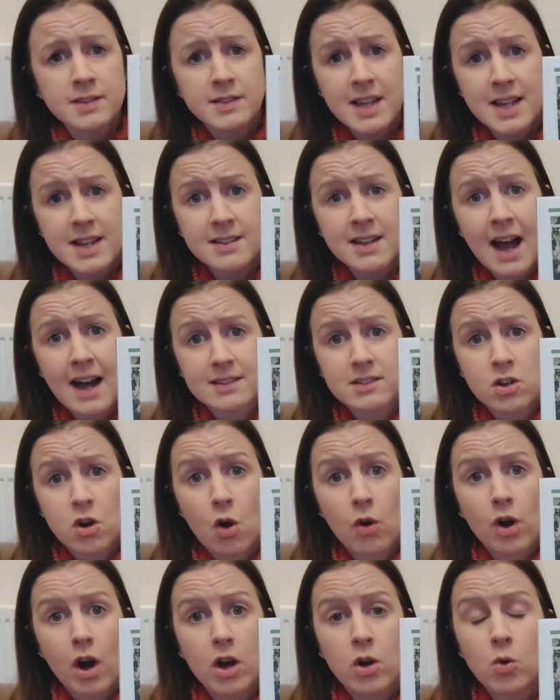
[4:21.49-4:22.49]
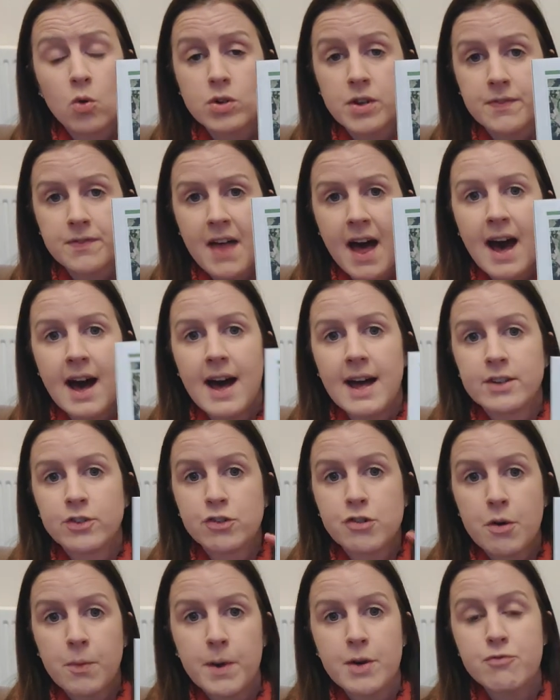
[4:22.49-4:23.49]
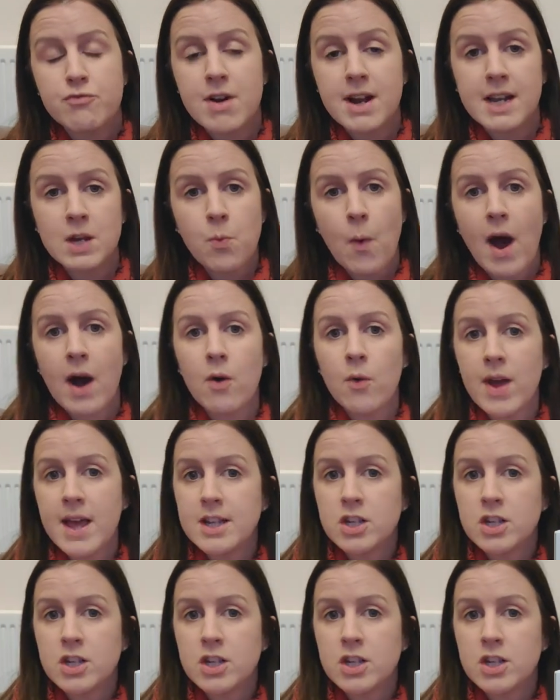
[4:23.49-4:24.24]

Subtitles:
seed catalogue. I ordered that and grew it really well.